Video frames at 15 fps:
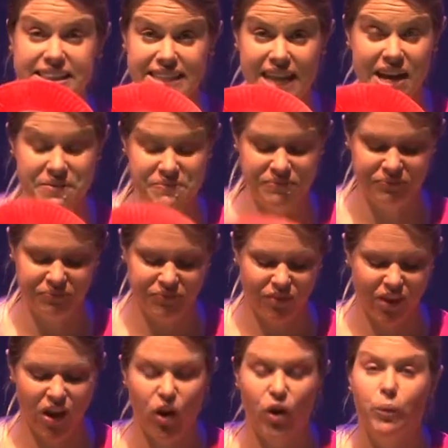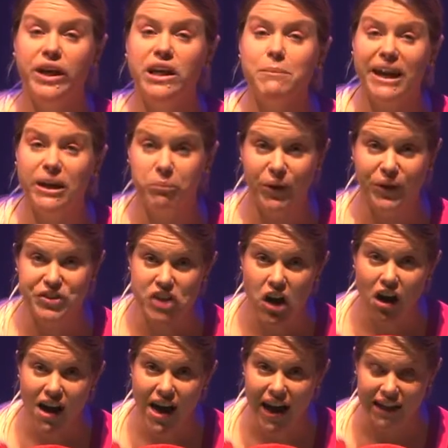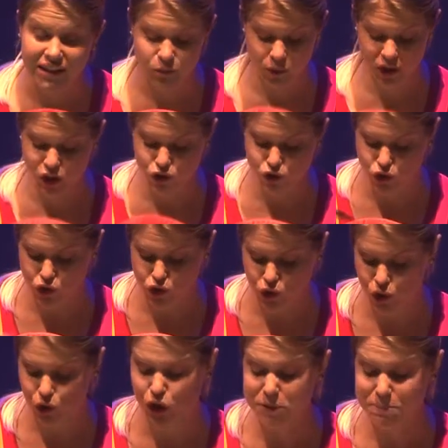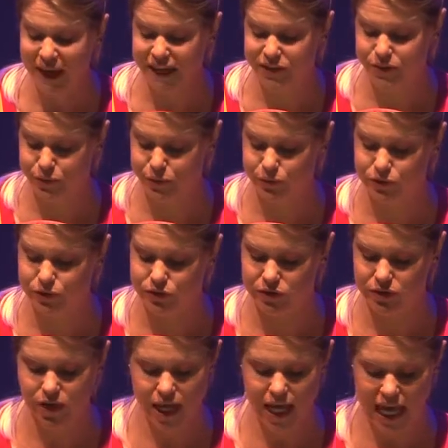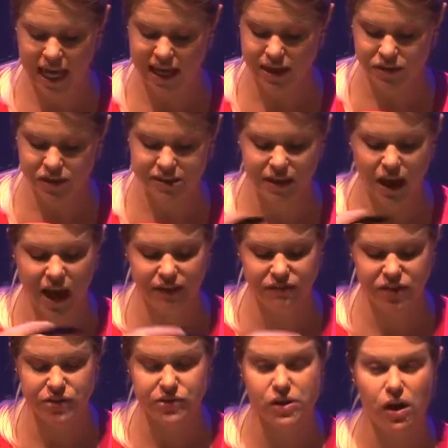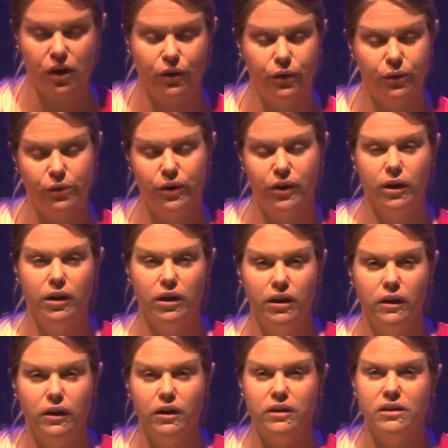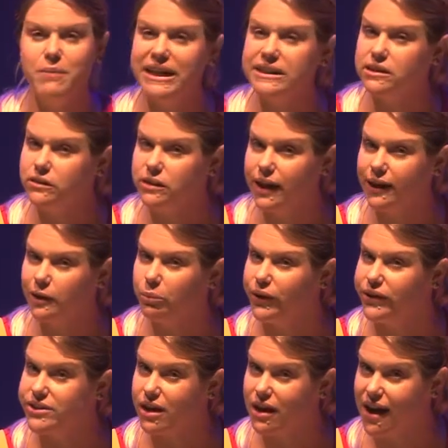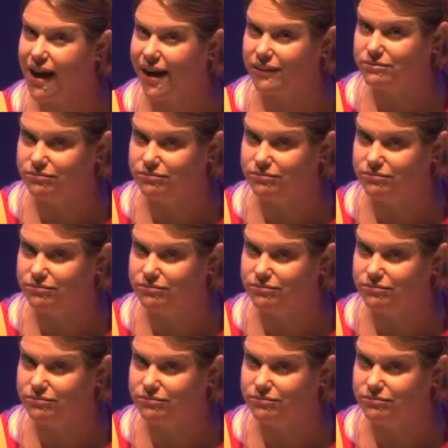step, we're going to make a bow tie. We're going to draw 2 petals either side of the circle that makes it look like a bow tie.